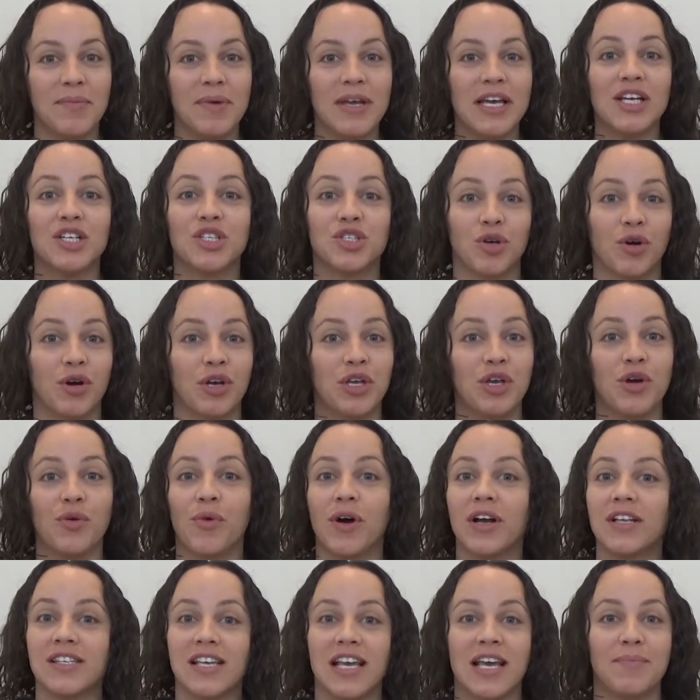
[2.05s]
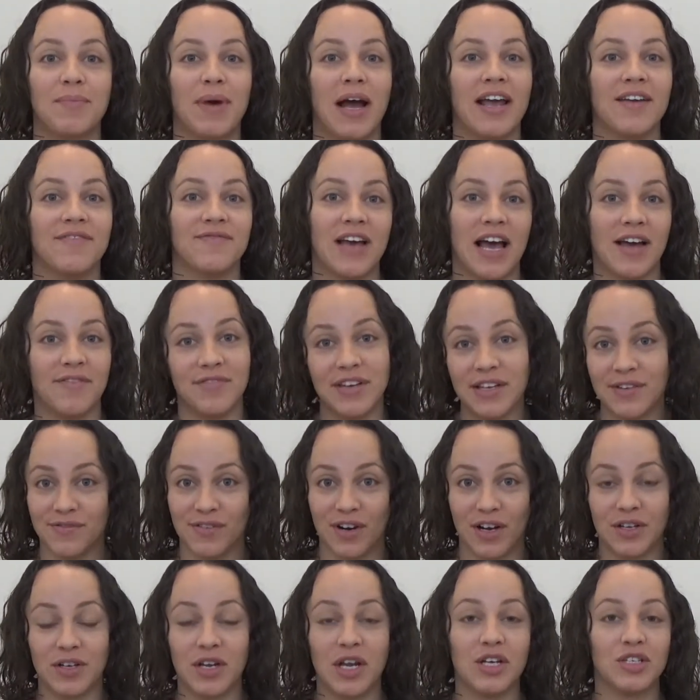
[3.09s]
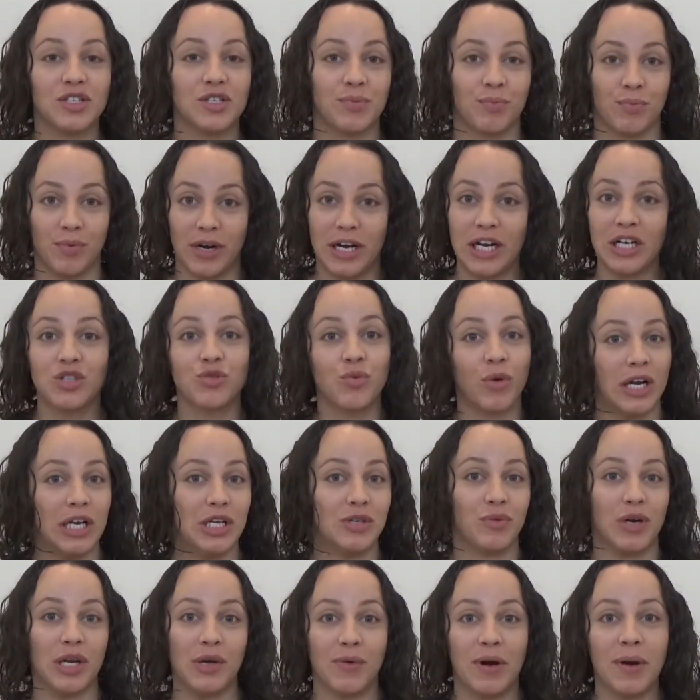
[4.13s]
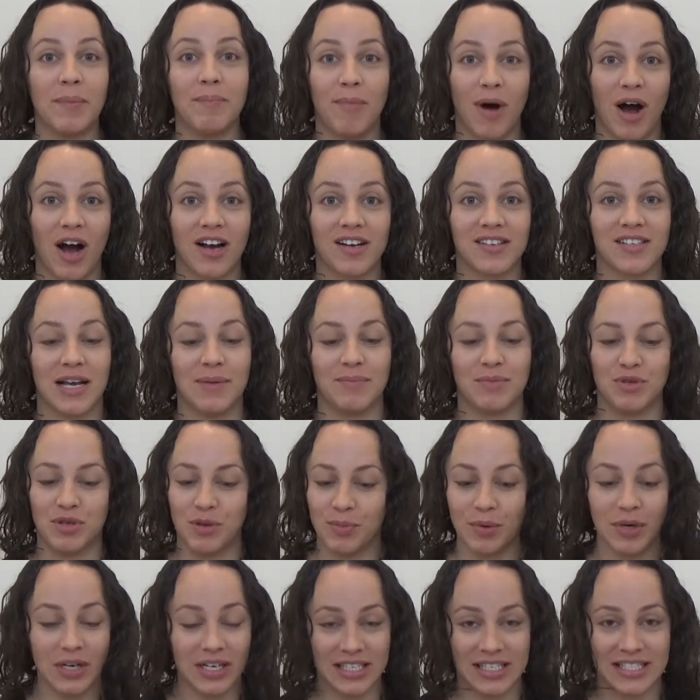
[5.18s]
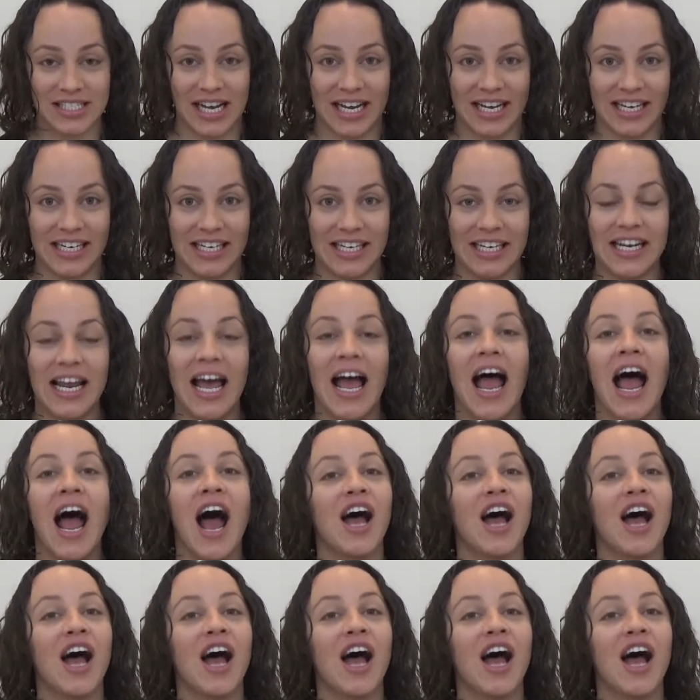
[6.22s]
to be showing you what's in my FabFitFun Spring 2021 box. I'm super excited.